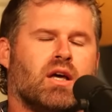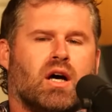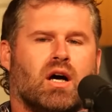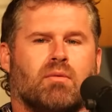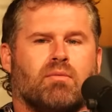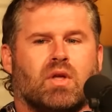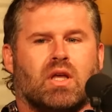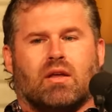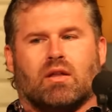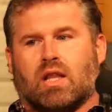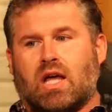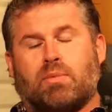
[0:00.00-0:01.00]
A
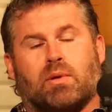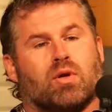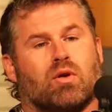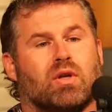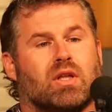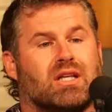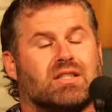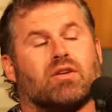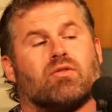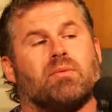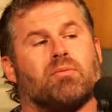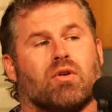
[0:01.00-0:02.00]
lot of people don't realize that
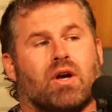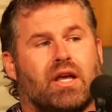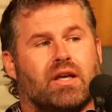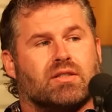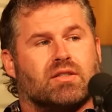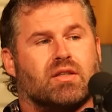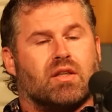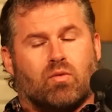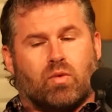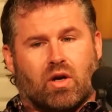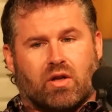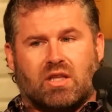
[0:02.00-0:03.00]
Green Berets,
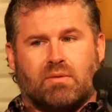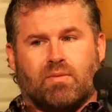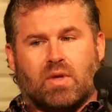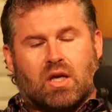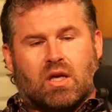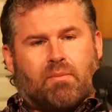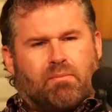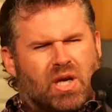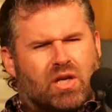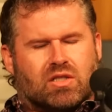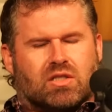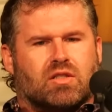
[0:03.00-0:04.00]
we are the
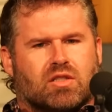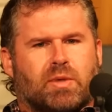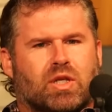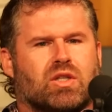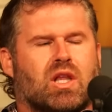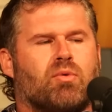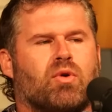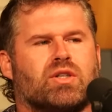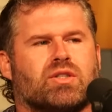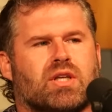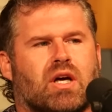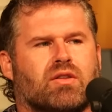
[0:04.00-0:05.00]
biggest special
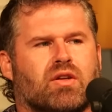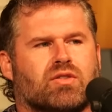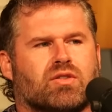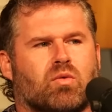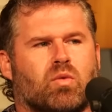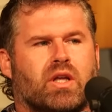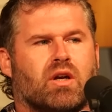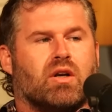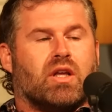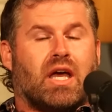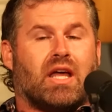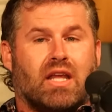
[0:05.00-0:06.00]
operations out there. So we are
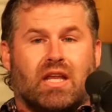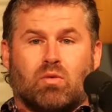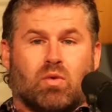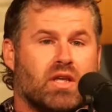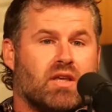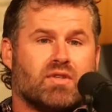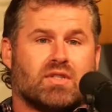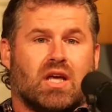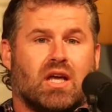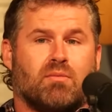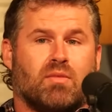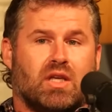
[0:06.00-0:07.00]
at any one given
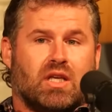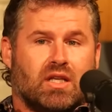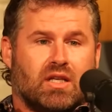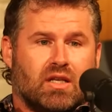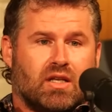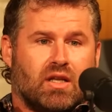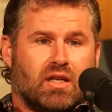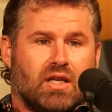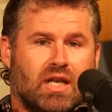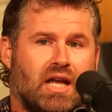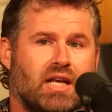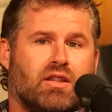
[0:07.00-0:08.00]
time in
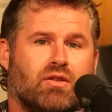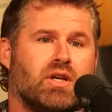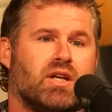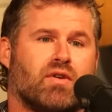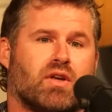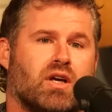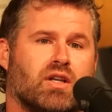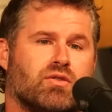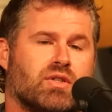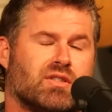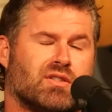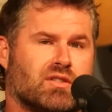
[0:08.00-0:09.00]
93 different
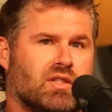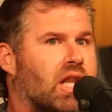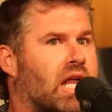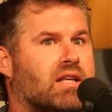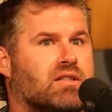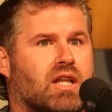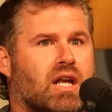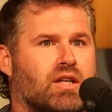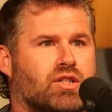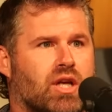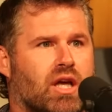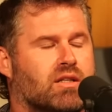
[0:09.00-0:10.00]
countries is the last that I
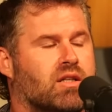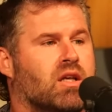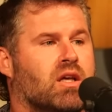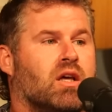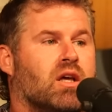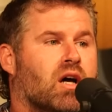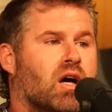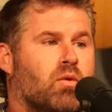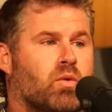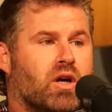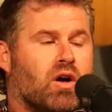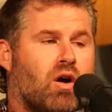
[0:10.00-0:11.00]
checked.
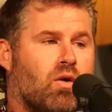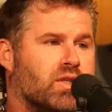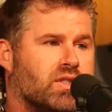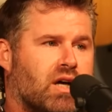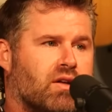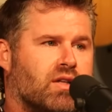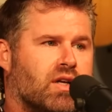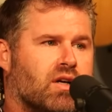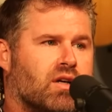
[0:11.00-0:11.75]
We are always out there.